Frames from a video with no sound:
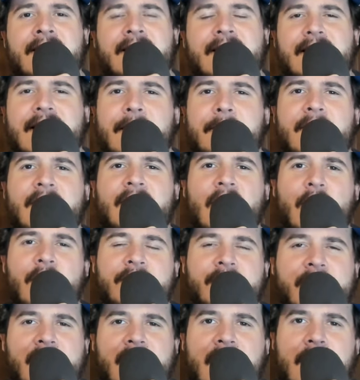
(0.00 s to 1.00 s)
Let me know in
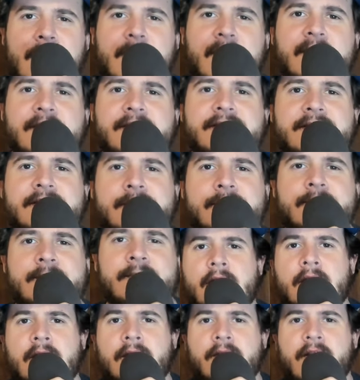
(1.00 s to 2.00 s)
the comments.
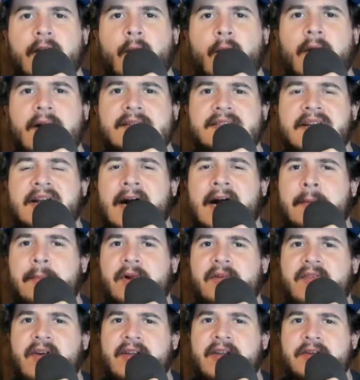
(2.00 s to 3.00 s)
There was a couple
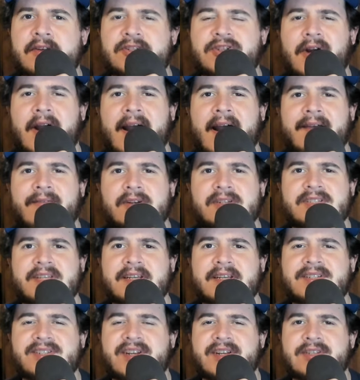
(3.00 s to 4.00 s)
of other drivers
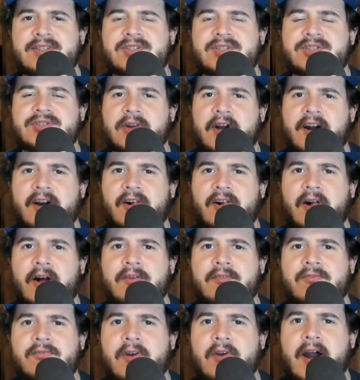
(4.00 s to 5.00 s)
that did struggle on
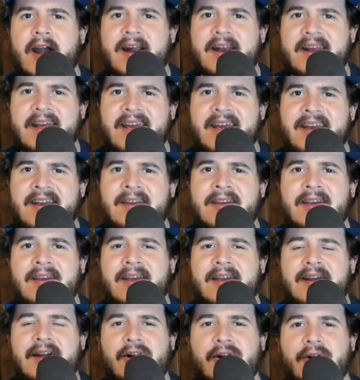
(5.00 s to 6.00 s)
Friday,
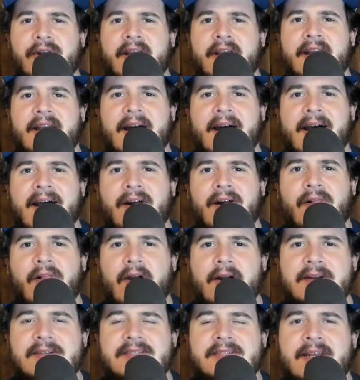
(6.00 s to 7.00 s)
including Kyle
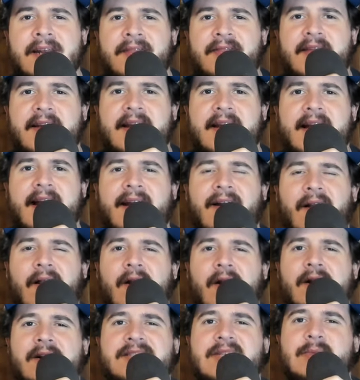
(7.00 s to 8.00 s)
Larson. I think Kyle
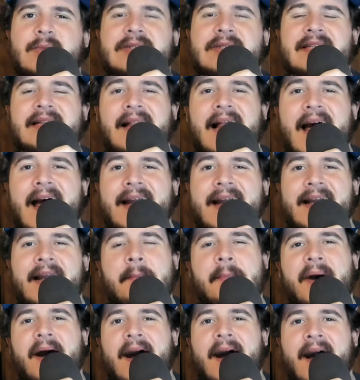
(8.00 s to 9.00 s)
Larson was lagging
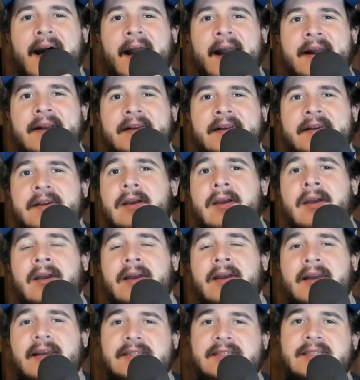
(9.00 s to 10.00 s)
behind
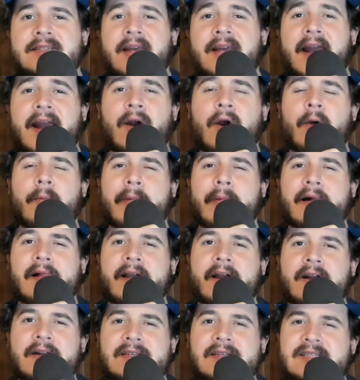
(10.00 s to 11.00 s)
his Arrow
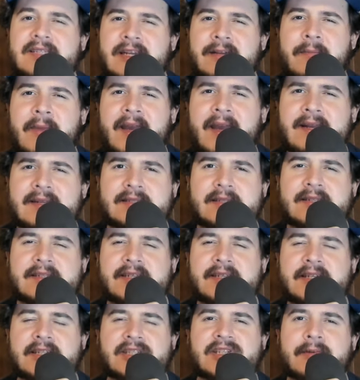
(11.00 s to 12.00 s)
McLaren teammates a
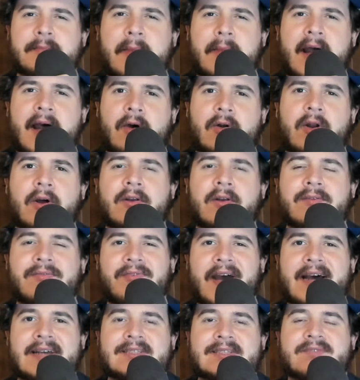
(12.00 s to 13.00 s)
decent amount on
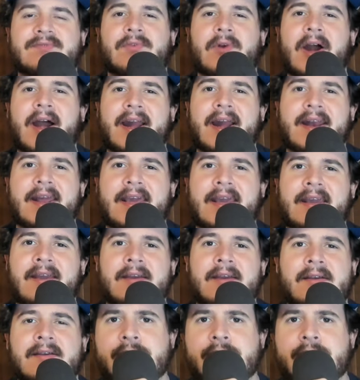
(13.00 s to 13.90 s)
Fast Friday.